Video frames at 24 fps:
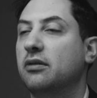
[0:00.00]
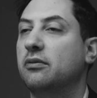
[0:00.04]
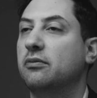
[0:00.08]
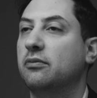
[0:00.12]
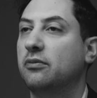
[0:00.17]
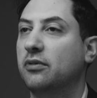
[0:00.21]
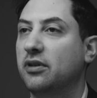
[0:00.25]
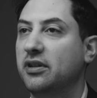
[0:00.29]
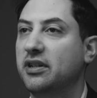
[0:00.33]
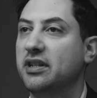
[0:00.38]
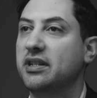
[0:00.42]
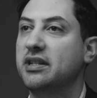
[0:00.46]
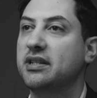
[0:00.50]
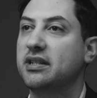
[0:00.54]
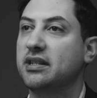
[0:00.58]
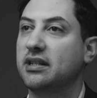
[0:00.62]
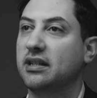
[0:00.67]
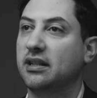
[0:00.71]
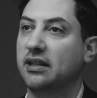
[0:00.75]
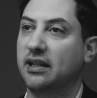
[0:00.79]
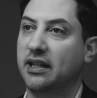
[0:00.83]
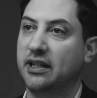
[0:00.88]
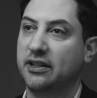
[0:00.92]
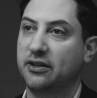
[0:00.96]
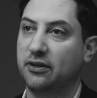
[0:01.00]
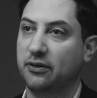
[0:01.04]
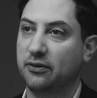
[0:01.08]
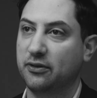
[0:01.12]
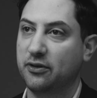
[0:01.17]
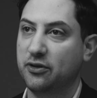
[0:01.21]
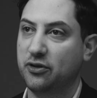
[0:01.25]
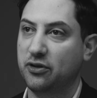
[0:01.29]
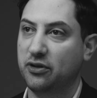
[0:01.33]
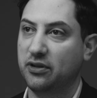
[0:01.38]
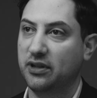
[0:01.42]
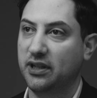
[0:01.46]
What is a landholder
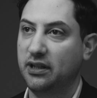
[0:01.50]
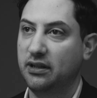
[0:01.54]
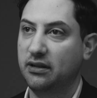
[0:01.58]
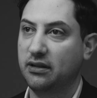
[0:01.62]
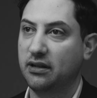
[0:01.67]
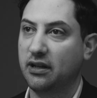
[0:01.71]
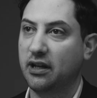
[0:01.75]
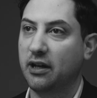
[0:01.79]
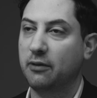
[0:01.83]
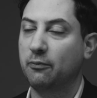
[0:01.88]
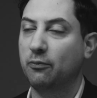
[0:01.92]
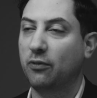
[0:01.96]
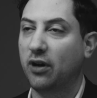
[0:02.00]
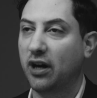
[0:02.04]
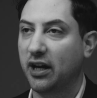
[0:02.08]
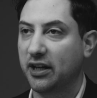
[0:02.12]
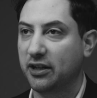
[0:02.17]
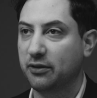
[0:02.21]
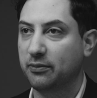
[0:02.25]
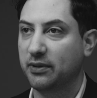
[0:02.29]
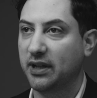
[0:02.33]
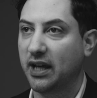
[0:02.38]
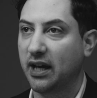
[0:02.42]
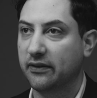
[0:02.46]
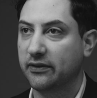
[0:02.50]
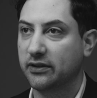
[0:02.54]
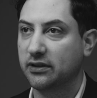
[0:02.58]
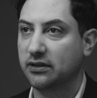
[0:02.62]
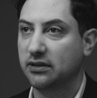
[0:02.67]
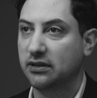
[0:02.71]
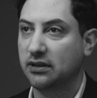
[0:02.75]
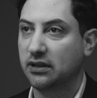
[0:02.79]
duty and why do we have it?